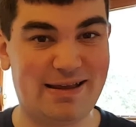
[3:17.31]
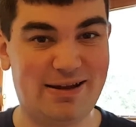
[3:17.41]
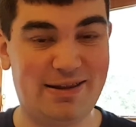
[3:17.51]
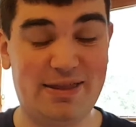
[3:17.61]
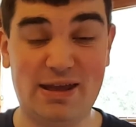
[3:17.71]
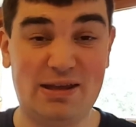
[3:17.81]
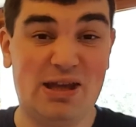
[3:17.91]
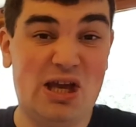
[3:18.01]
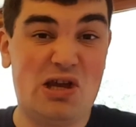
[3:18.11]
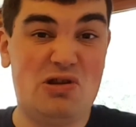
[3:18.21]
kind of thing.
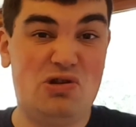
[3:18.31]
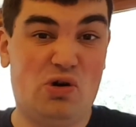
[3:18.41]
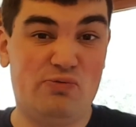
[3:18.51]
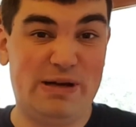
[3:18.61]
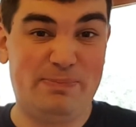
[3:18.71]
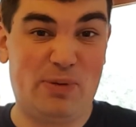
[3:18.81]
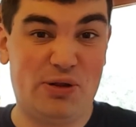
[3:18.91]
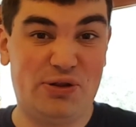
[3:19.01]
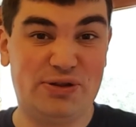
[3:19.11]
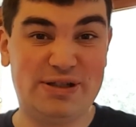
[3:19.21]
Not really
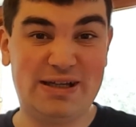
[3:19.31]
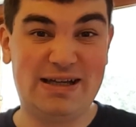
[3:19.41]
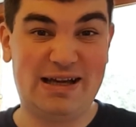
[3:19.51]
bothered.